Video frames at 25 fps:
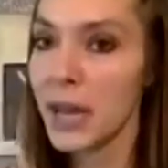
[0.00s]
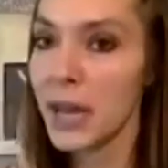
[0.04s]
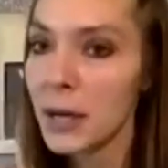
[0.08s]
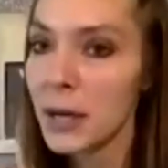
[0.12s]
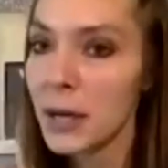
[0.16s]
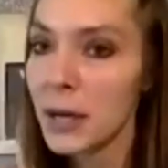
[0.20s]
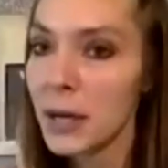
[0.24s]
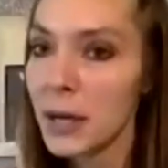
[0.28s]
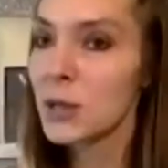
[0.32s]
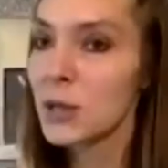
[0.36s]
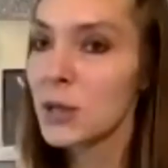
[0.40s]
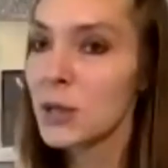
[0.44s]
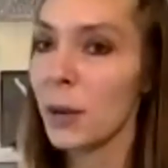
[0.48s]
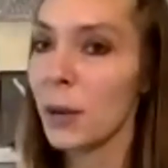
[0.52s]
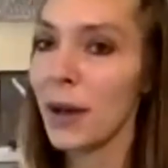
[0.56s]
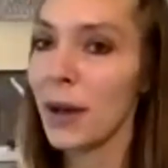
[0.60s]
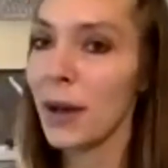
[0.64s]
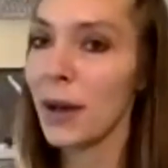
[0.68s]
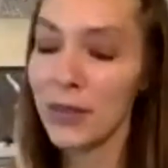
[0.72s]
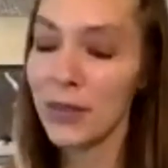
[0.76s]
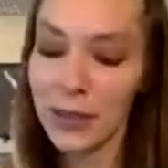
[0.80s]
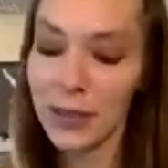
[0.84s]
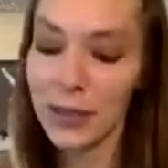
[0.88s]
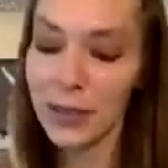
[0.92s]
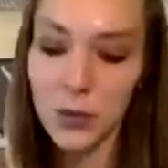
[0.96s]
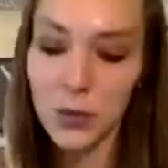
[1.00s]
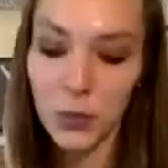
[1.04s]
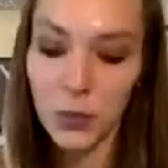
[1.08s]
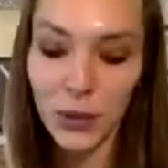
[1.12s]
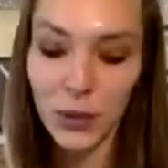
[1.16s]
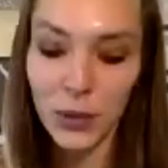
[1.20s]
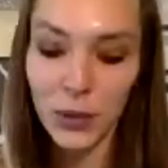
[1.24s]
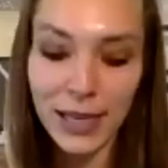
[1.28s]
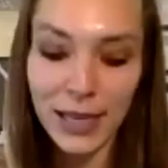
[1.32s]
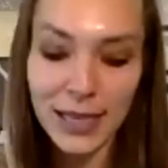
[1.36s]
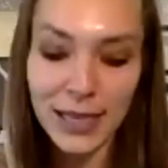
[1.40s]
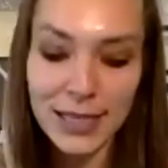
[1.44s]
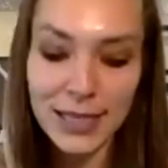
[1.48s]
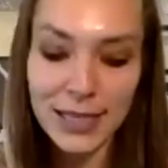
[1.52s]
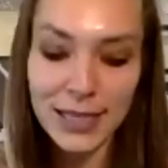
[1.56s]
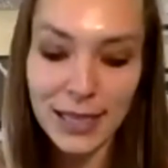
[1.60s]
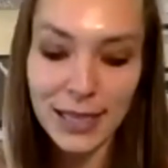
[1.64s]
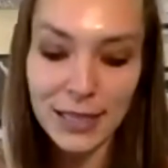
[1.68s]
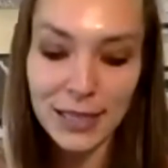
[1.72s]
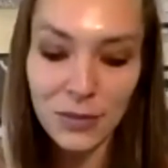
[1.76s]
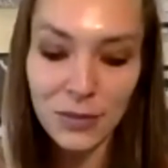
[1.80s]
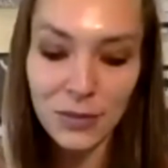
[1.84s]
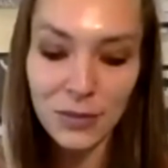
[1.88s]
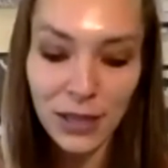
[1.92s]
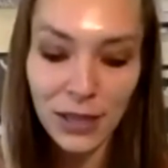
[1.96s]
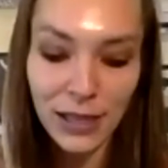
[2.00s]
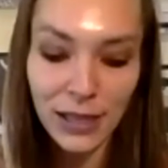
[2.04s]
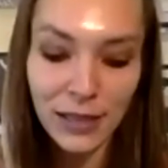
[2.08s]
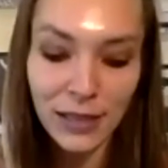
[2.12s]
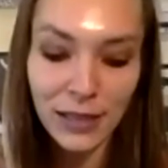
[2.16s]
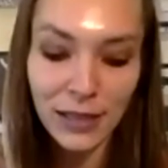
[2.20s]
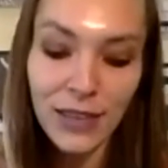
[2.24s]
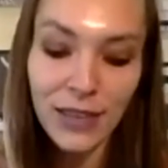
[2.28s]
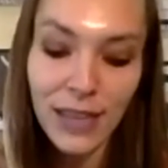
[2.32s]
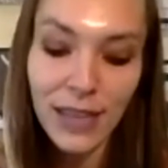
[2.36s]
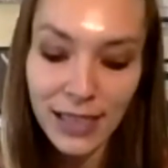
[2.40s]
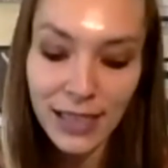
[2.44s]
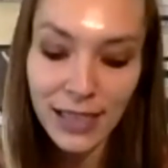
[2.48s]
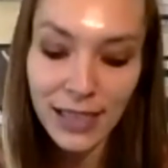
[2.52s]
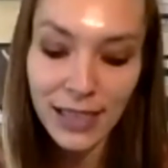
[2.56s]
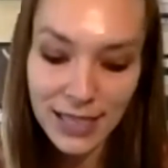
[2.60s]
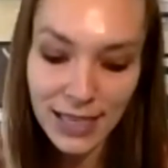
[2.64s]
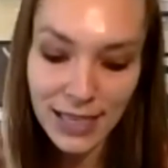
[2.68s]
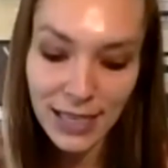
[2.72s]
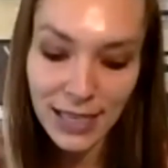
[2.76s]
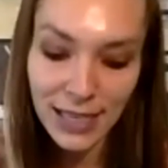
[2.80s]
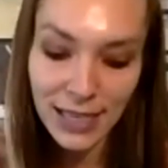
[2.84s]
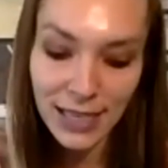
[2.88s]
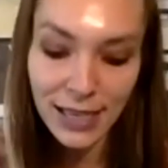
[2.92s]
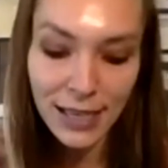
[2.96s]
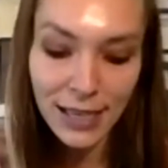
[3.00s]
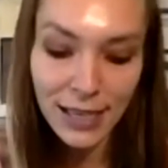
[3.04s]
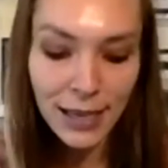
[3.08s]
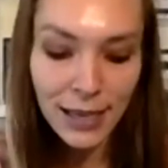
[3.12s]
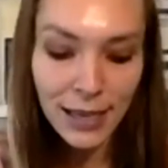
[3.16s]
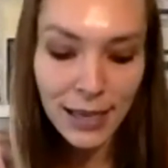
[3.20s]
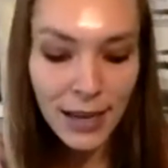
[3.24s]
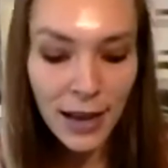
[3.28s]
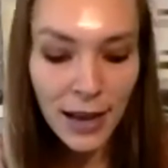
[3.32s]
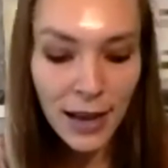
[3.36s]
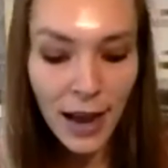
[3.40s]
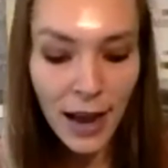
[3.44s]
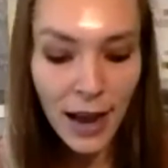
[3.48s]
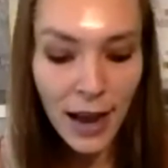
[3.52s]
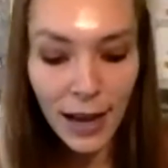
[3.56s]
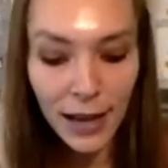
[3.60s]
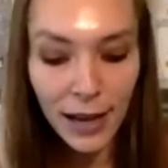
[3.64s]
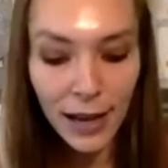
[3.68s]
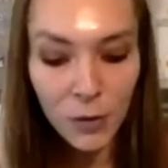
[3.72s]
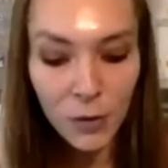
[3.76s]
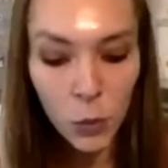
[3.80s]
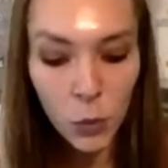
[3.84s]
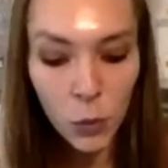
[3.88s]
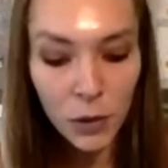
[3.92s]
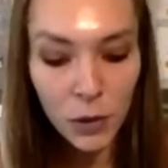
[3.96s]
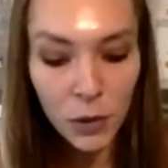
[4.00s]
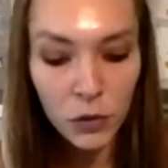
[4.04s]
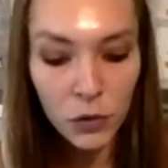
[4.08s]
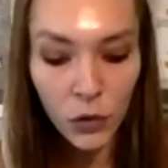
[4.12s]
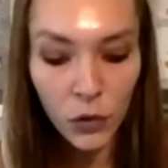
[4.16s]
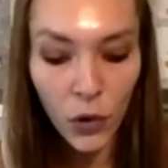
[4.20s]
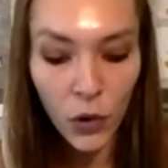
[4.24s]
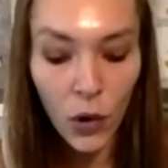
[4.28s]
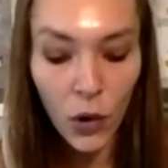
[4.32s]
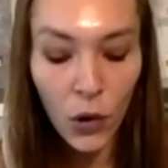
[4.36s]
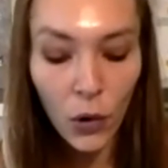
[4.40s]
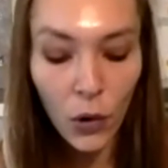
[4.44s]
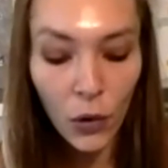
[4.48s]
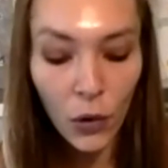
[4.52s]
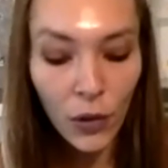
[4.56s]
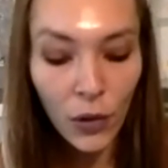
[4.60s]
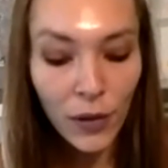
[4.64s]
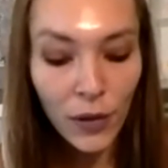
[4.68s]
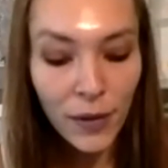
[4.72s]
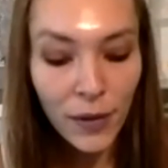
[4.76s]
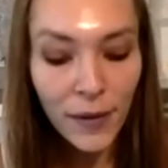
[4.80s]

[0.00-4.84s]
So I'm having this really intense feeling of nicotine withdrawal.